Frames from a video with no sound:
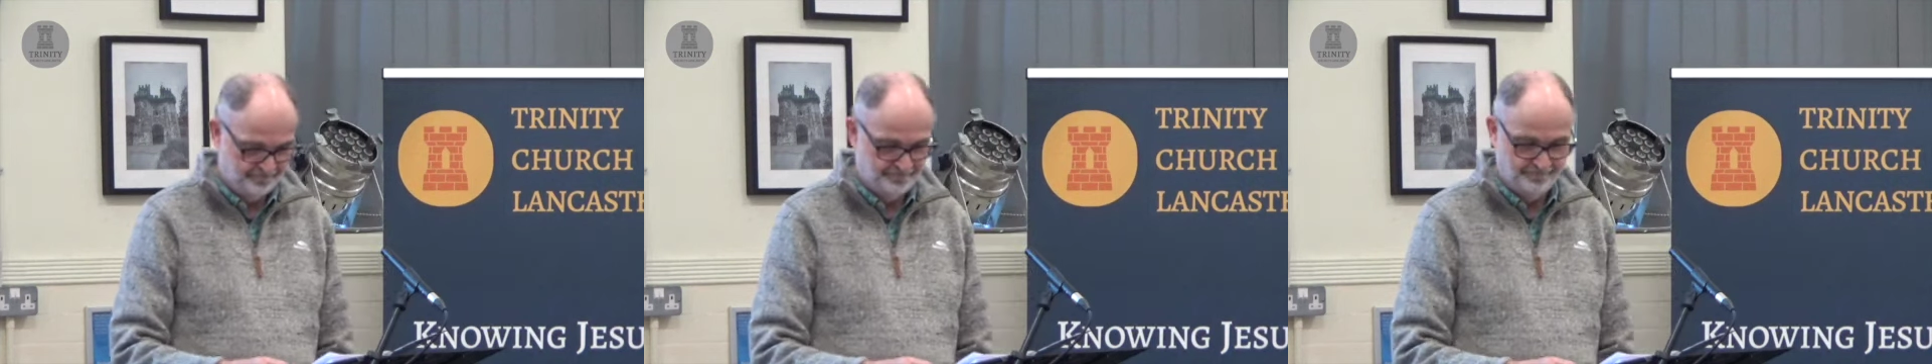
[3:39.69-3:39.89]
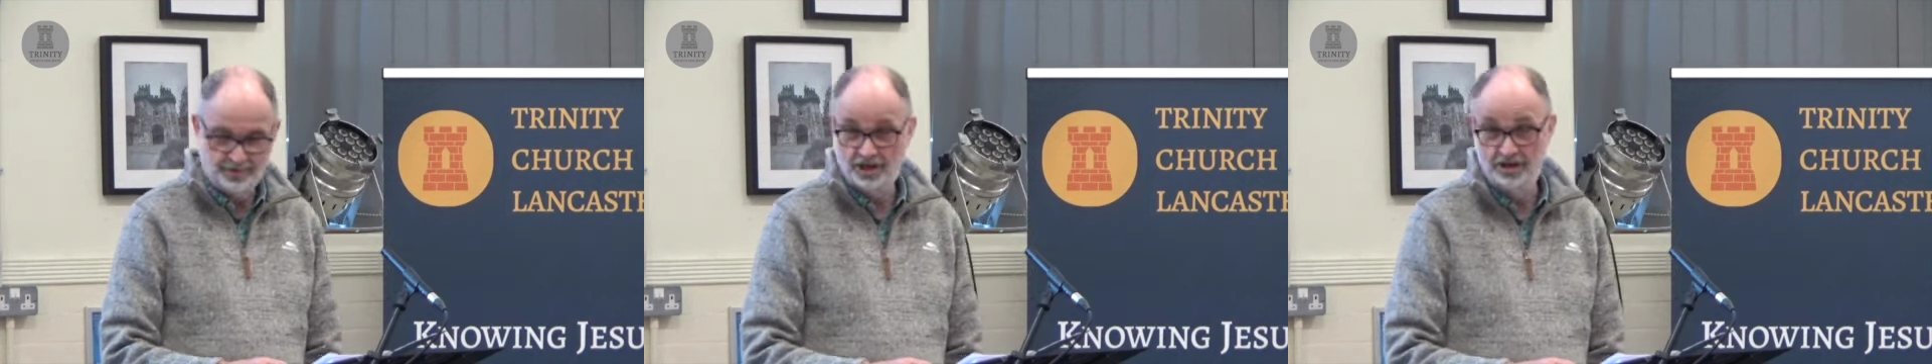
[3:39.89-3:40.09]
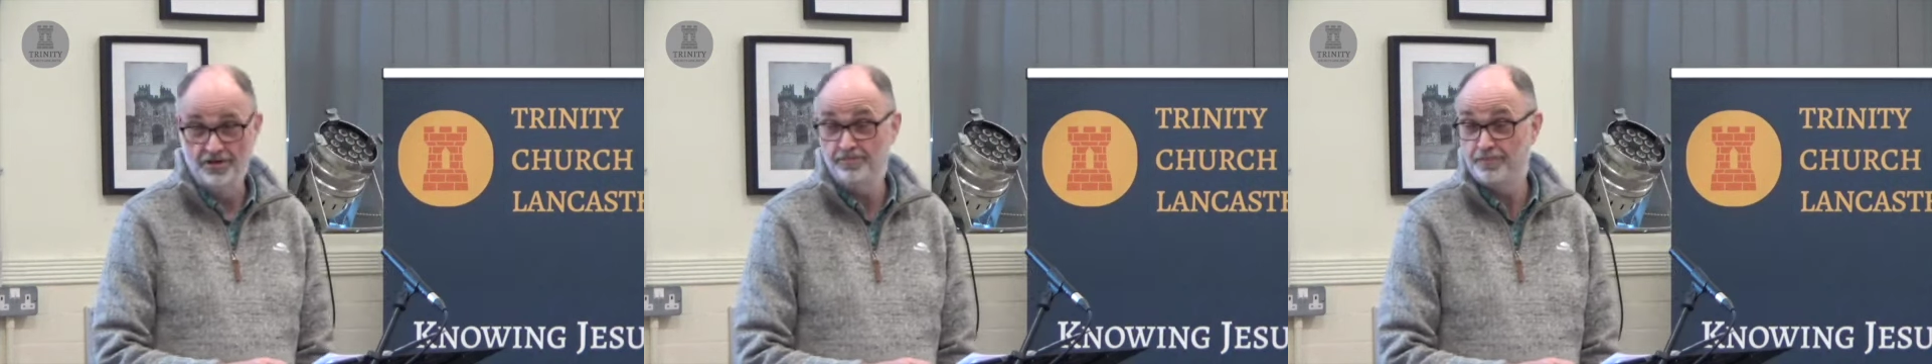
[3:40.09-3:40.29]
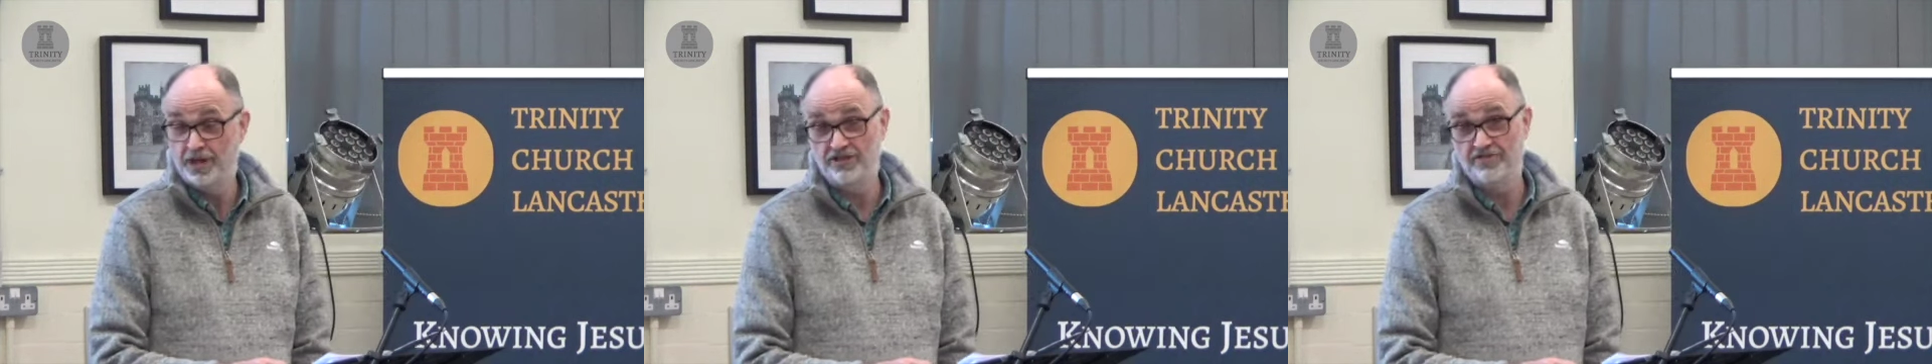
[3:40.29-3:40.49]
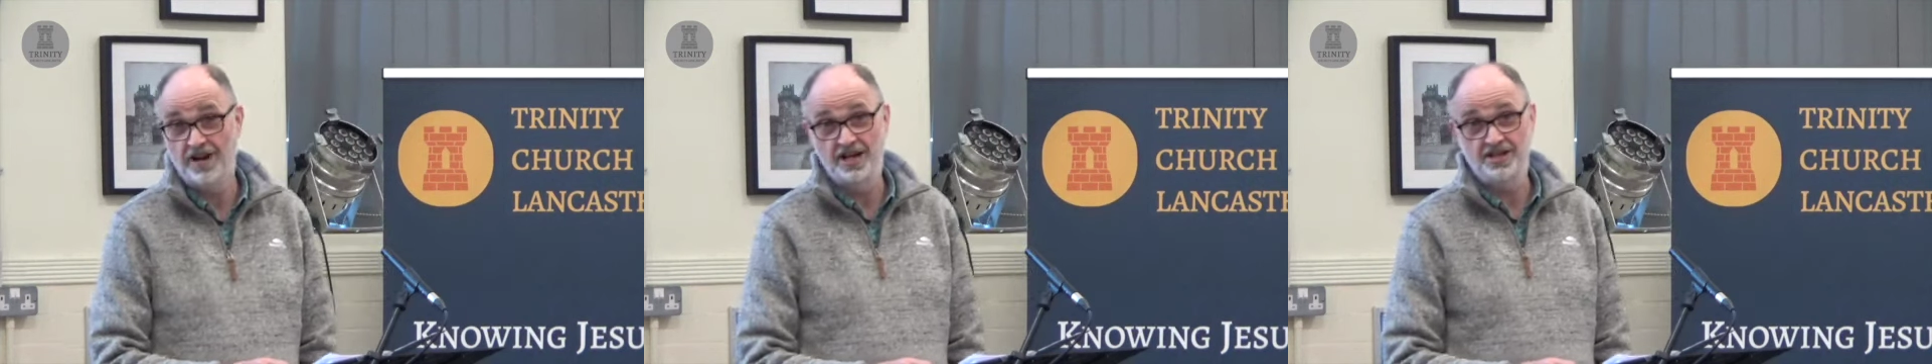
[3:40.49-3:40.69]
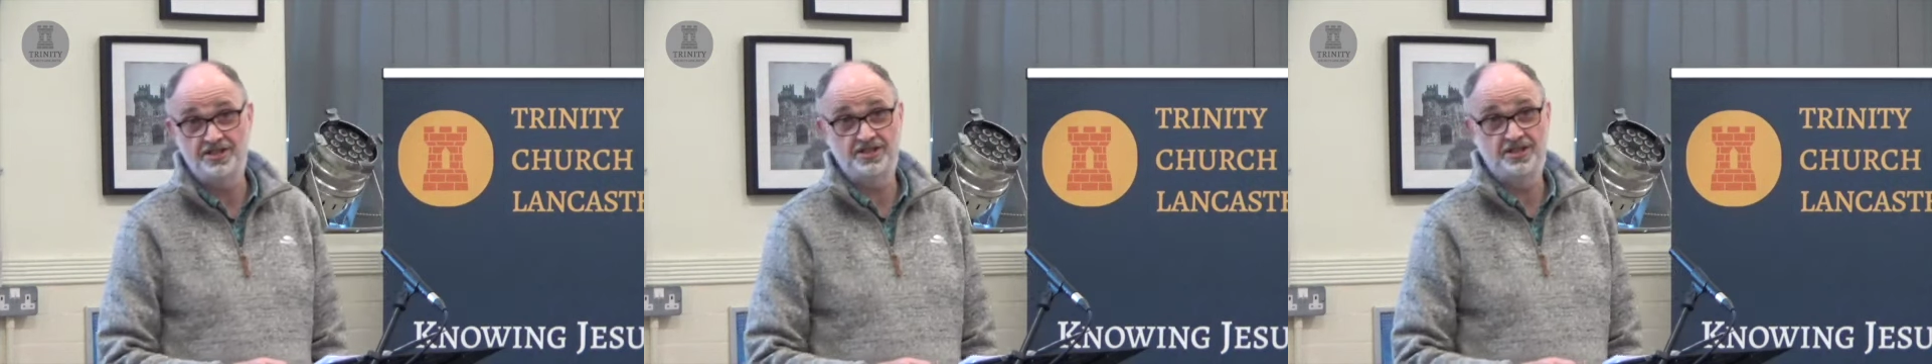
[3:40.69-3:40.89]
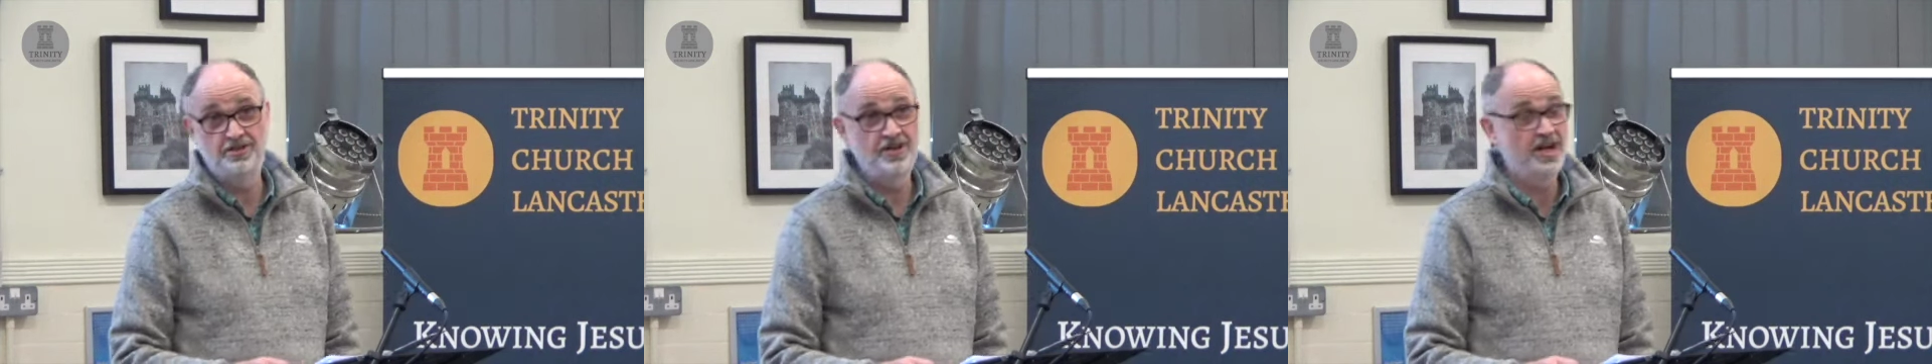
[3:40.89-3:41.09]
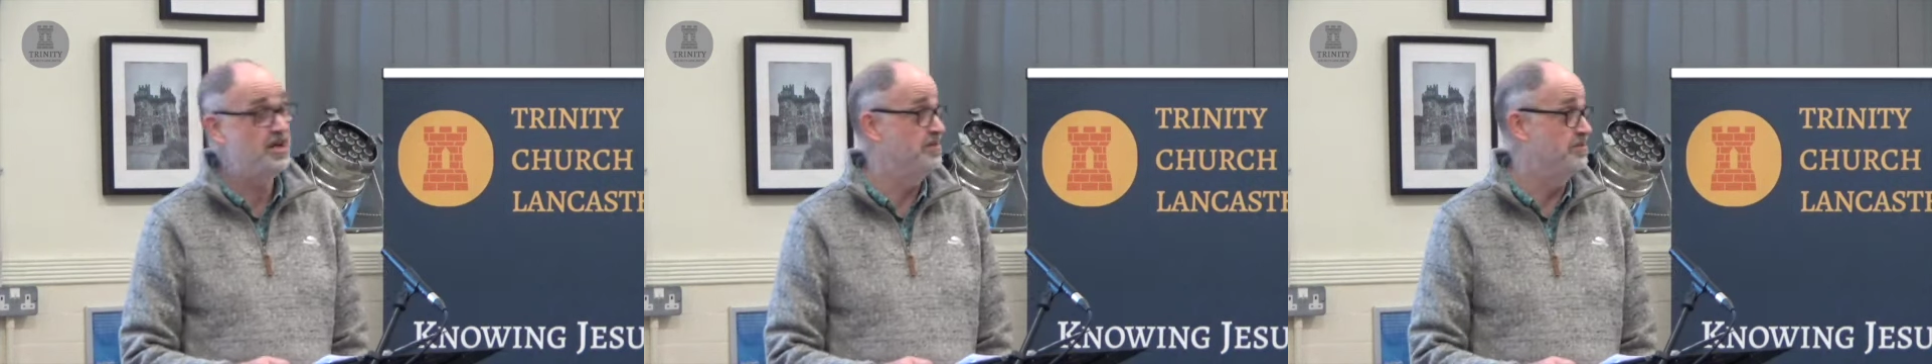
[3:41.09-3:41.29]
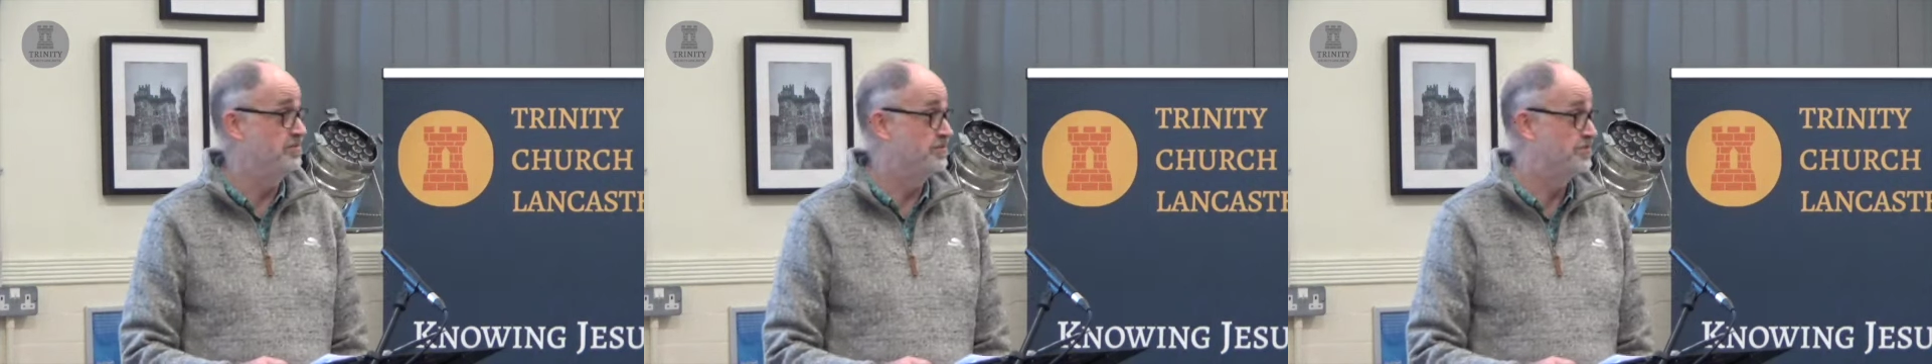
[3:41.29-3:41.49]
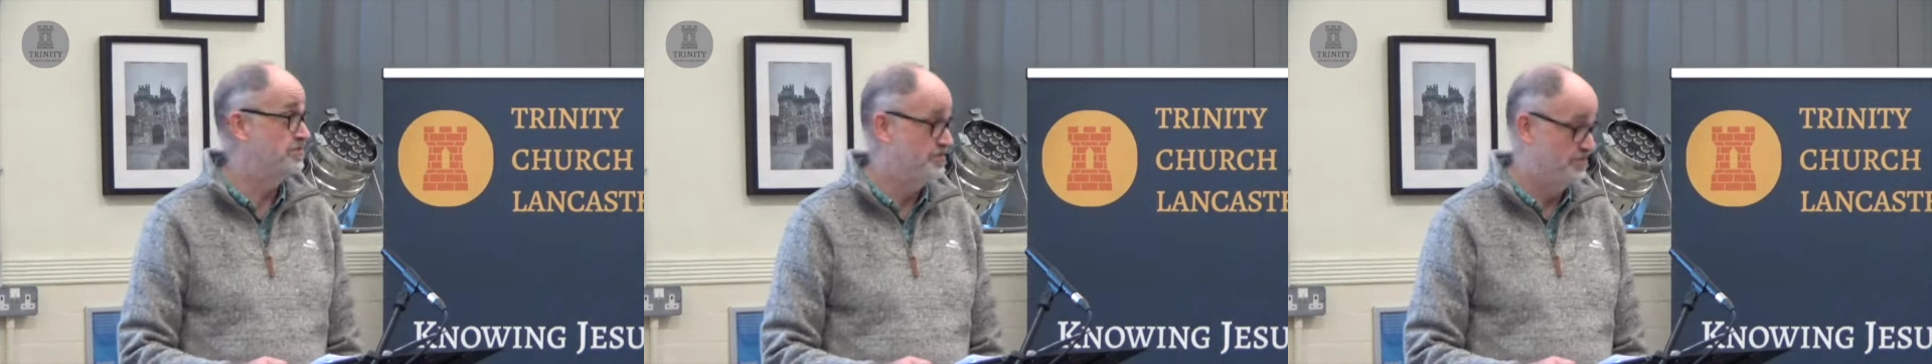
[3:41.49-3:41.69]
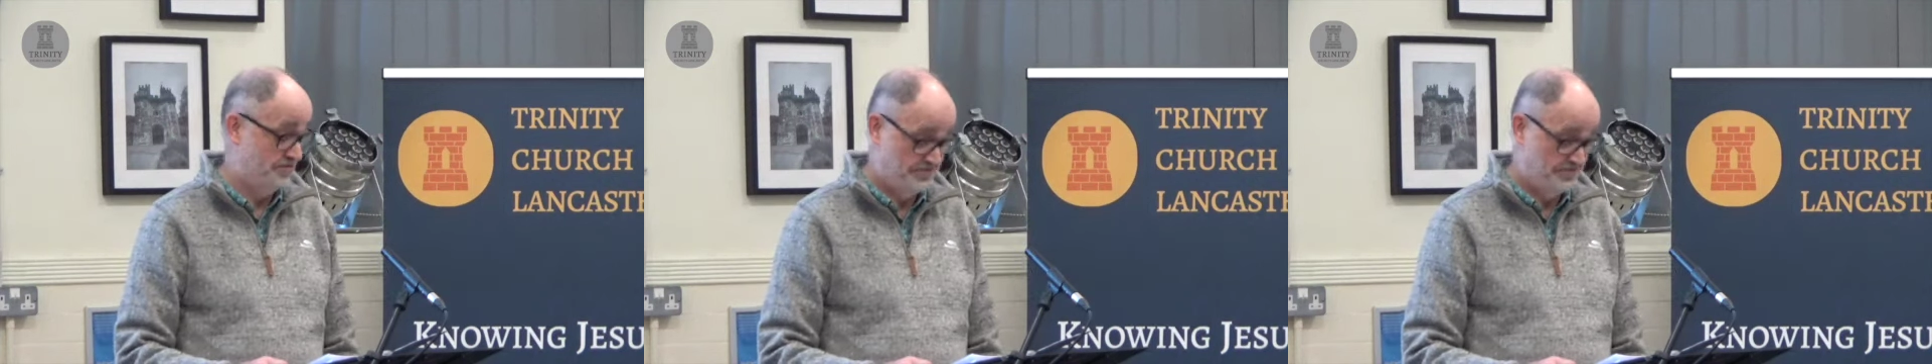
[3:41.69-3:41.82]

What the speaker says: But the rest, who knows?